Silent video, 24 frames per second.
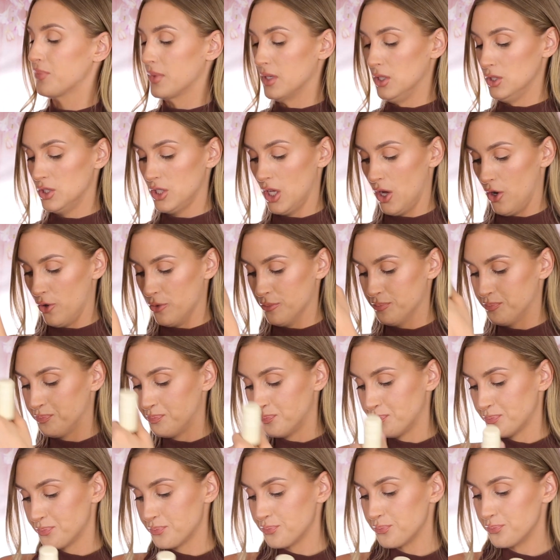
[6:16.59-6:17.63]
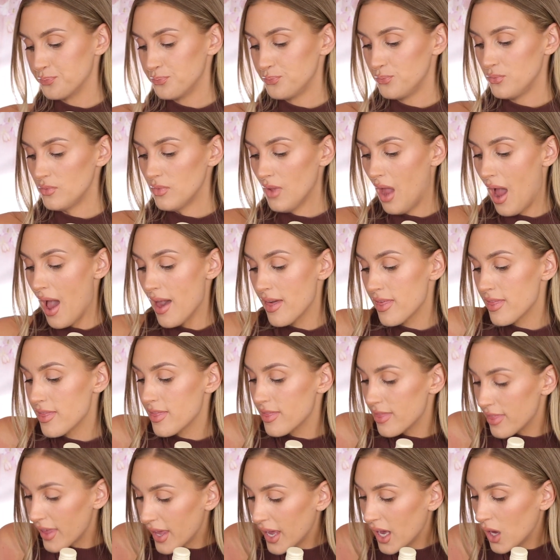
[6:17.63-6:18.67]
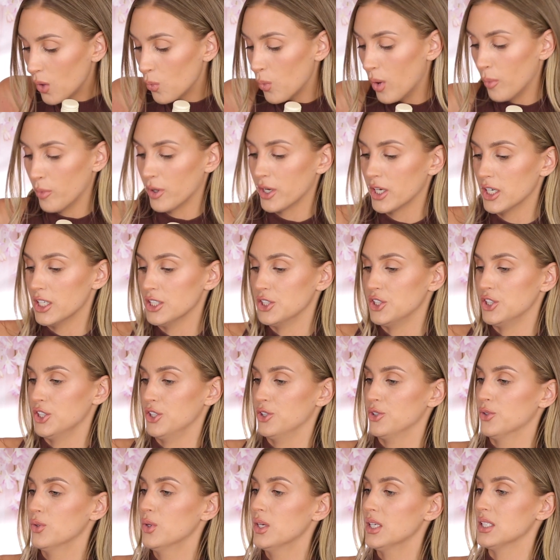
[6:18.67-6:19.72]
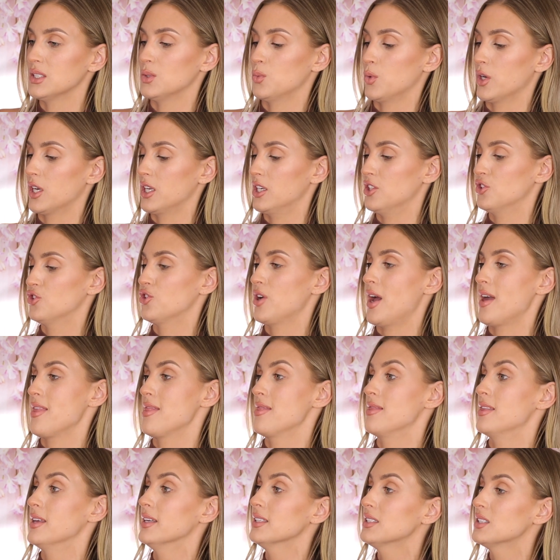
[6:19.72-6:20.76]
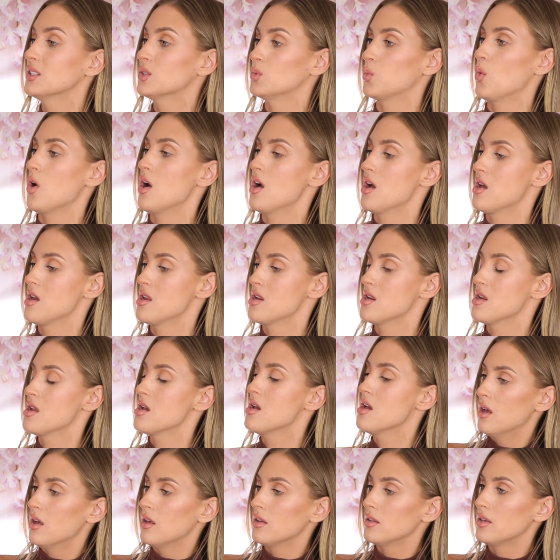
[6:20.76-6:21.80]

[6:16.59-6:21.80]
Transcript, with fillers: So I think what we're gonna do is we're gonna try this one.